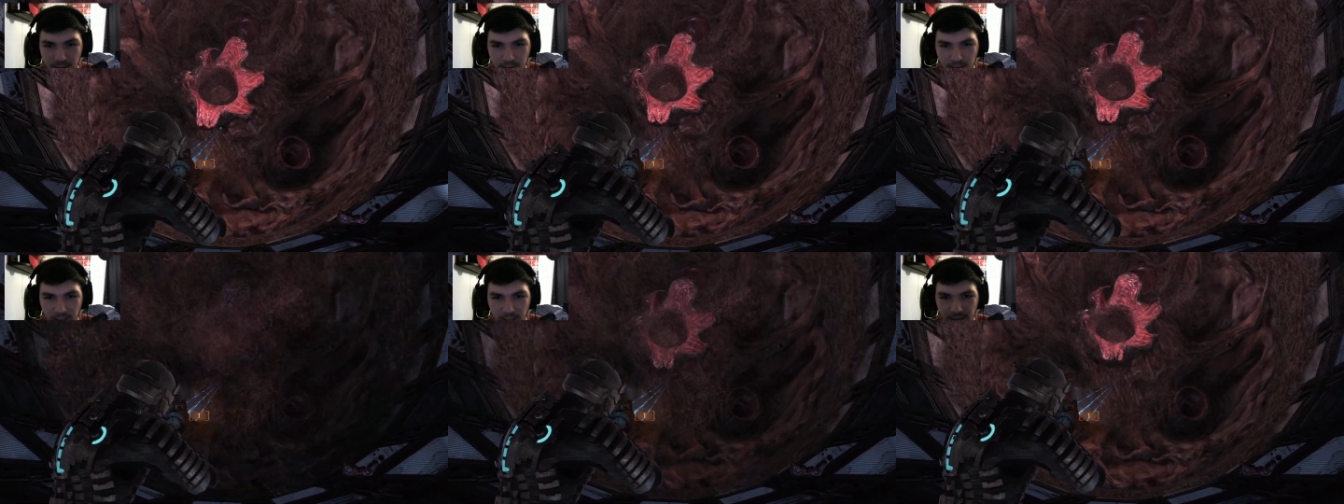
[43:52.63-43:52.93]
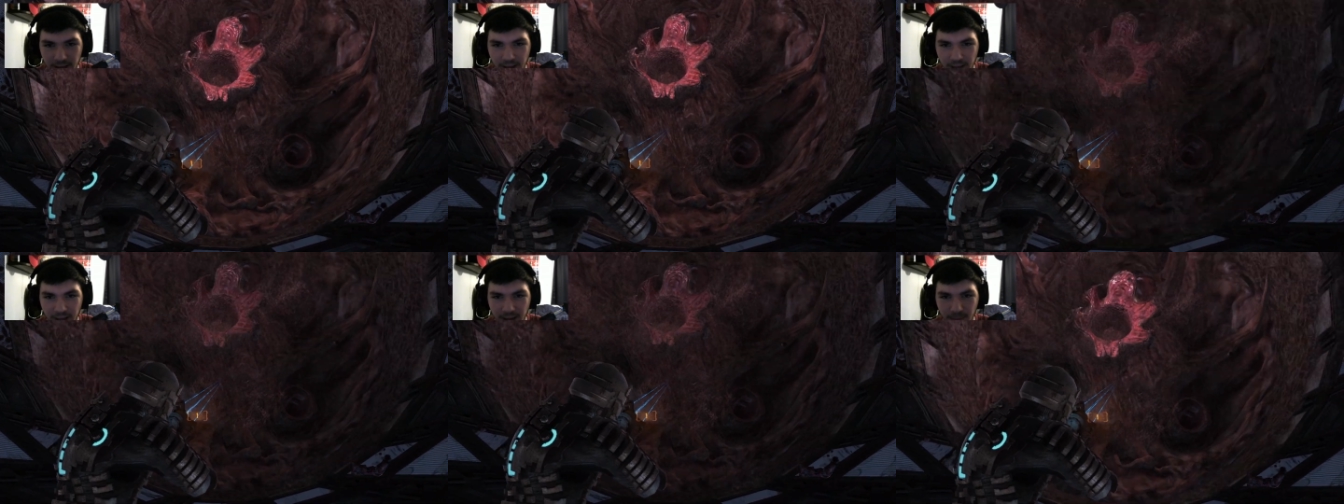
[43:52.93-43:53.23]

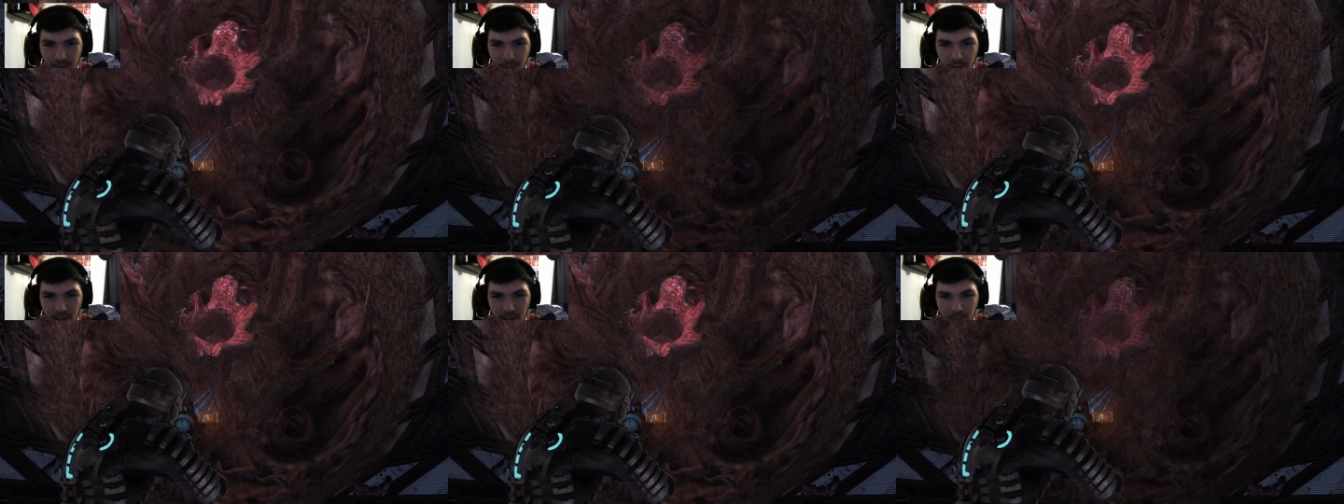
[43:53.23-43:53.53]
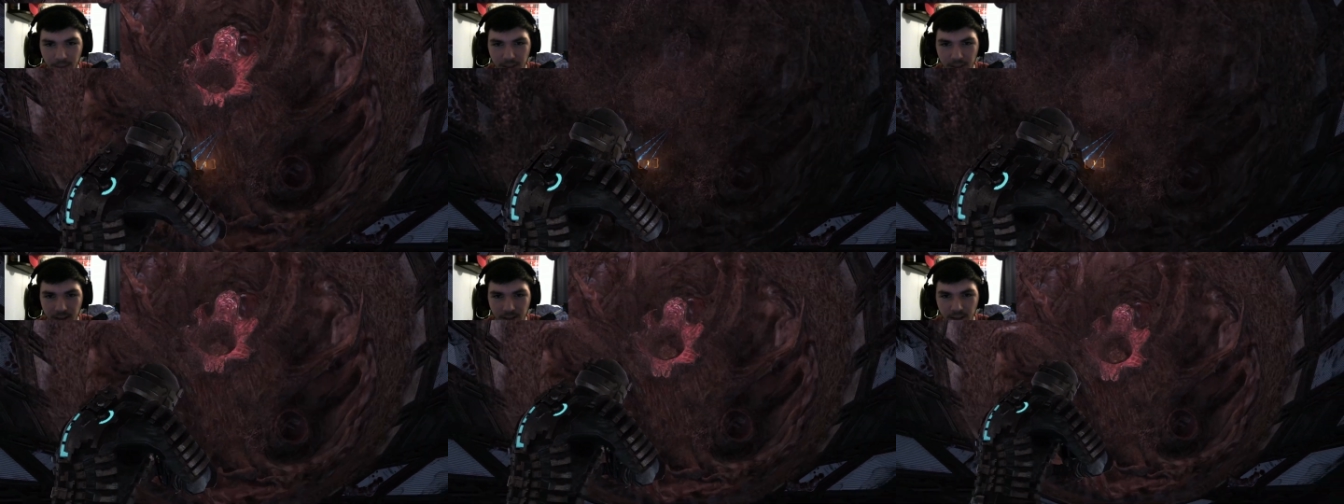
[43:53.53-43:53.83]
Yeah,
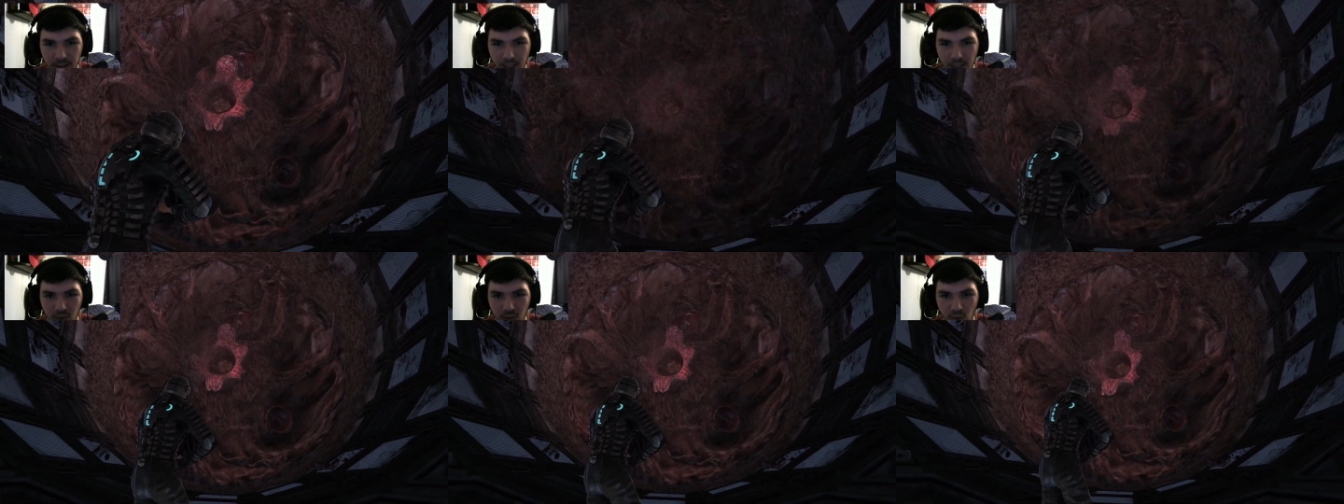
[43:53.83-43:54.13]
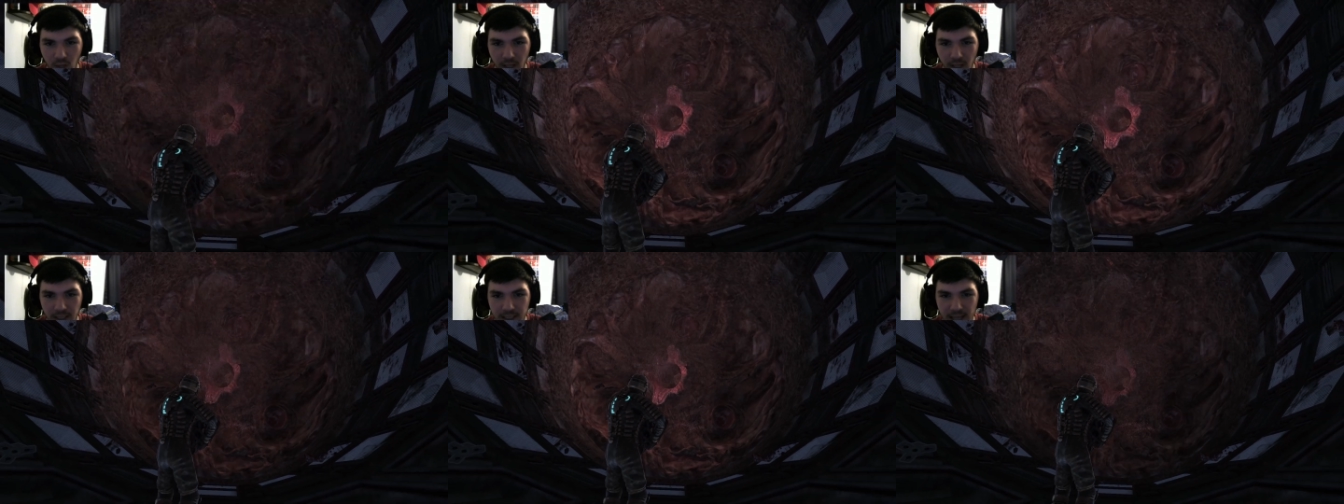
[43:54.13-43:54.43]
baby. That's
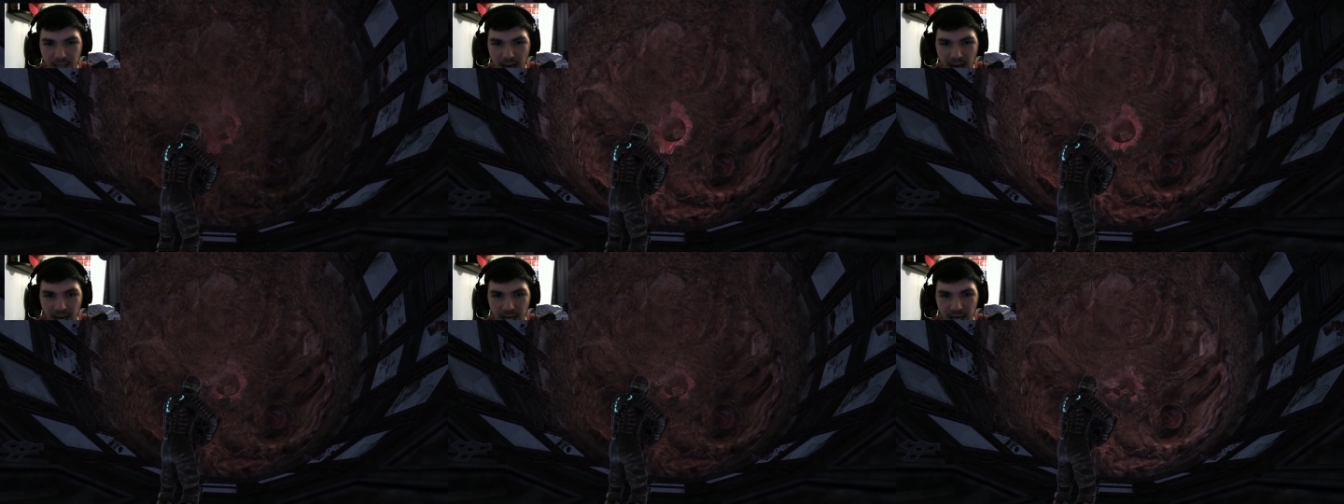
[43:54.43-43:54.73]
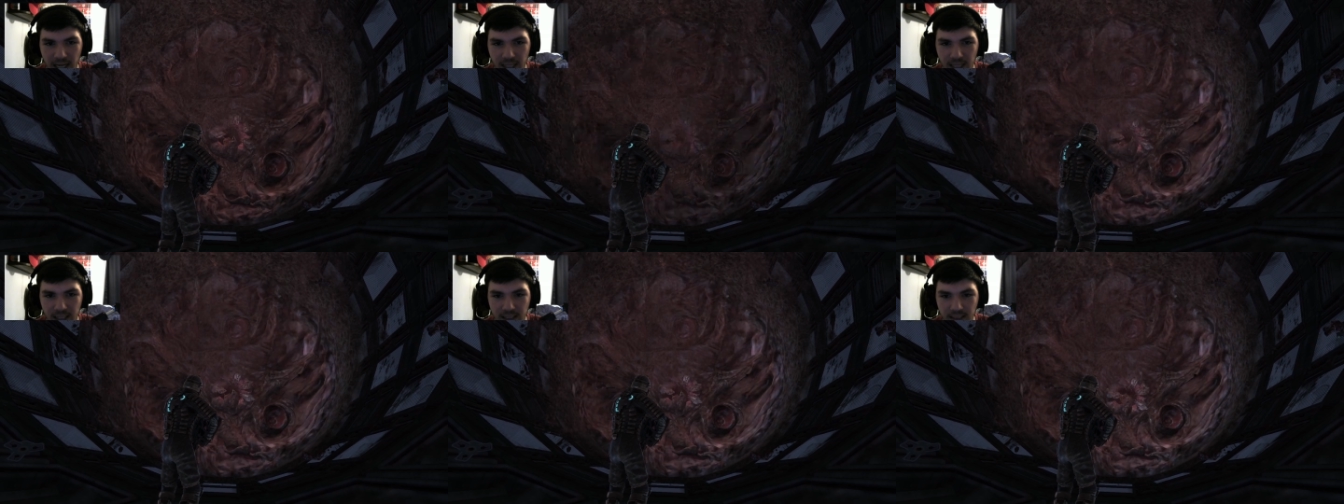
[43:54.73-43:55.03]
right. Die.
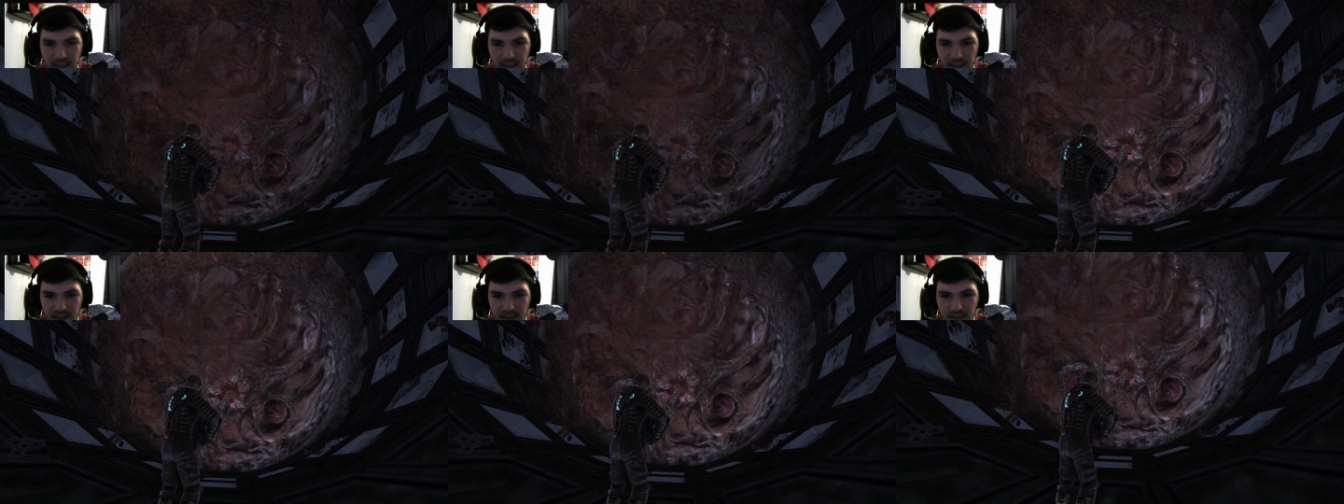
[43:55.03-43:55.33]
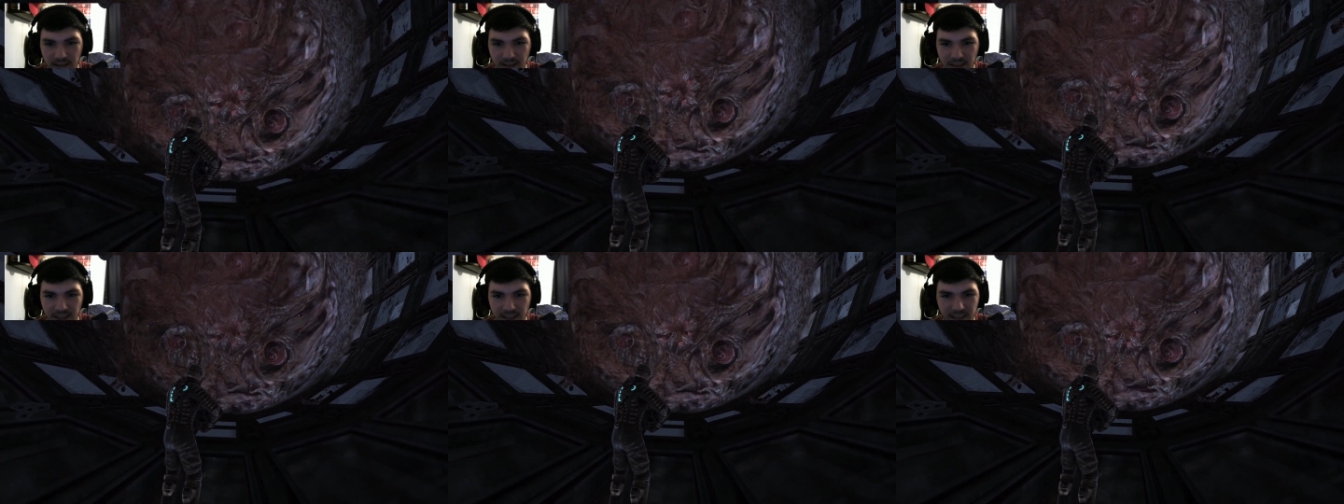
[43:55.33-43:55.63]

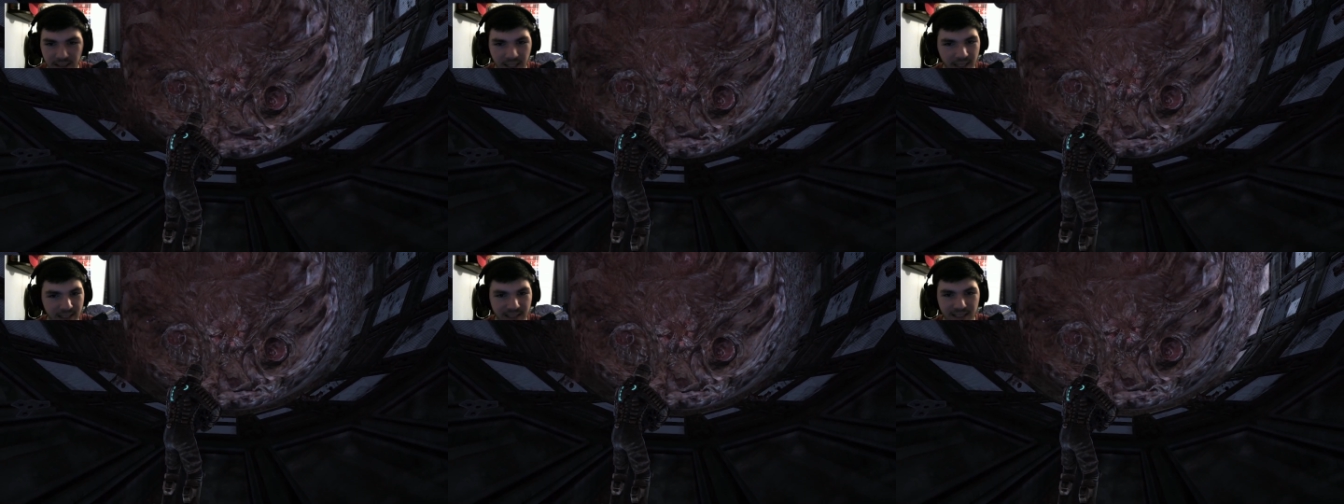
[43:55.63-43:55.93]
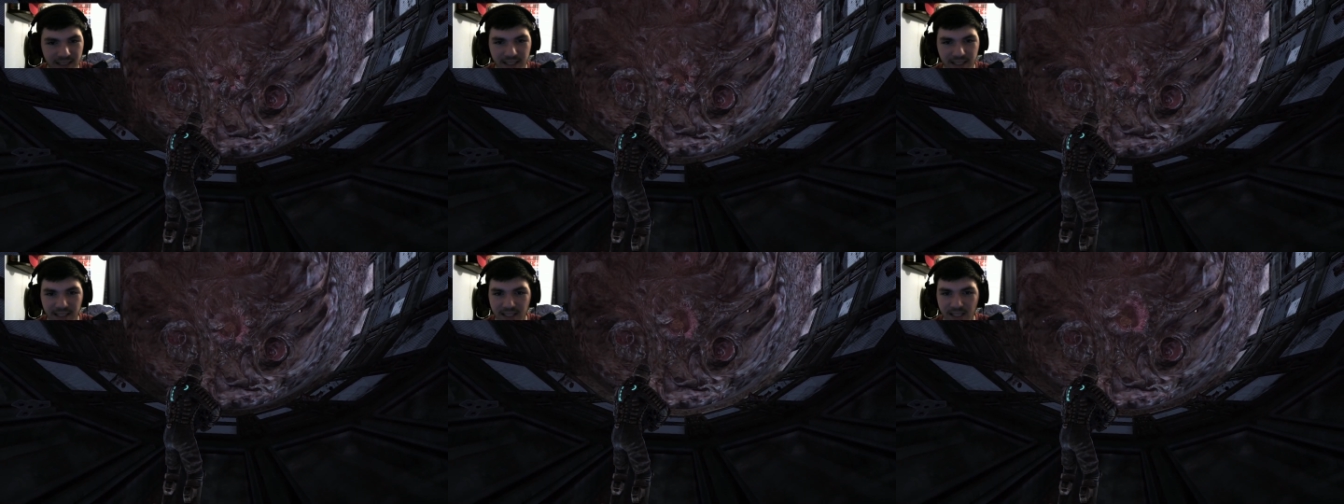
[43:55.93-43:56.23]
Ugh, that's
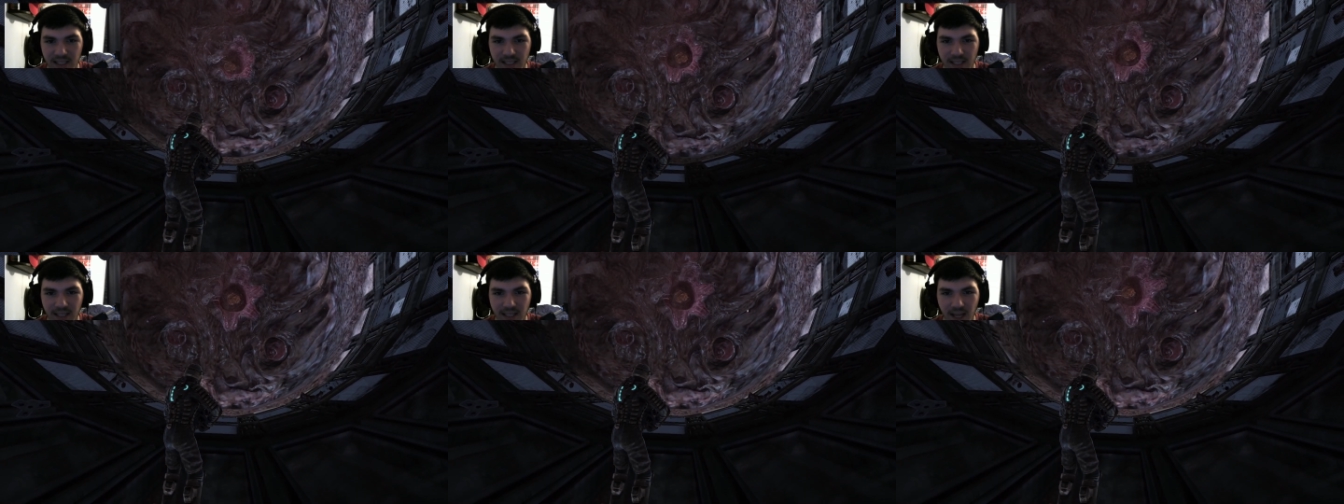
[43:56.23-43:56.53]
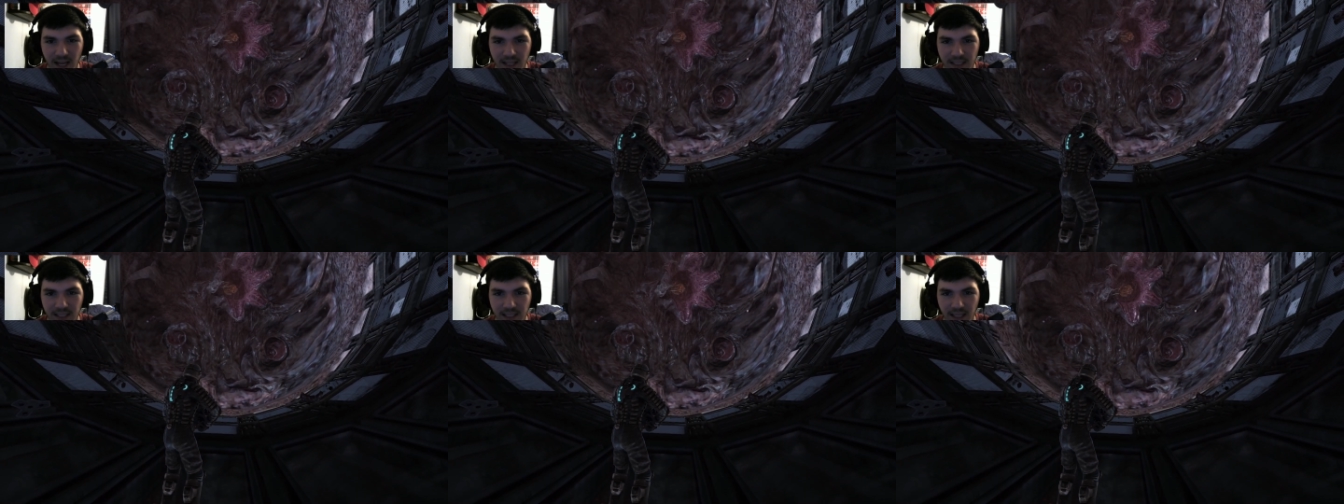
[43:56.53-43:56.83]

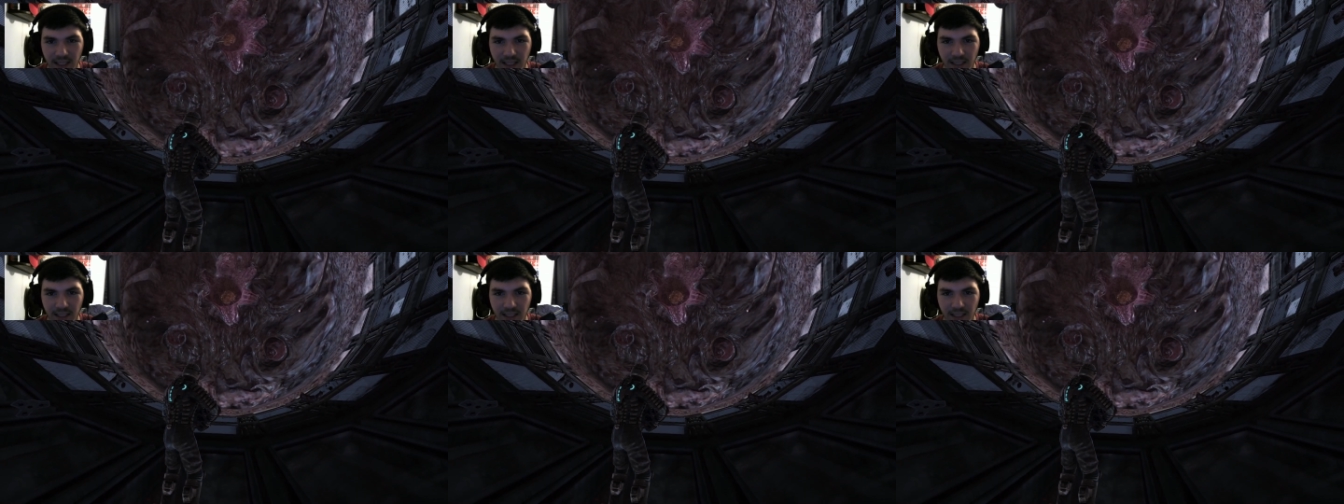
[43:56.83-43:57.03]
disgusting.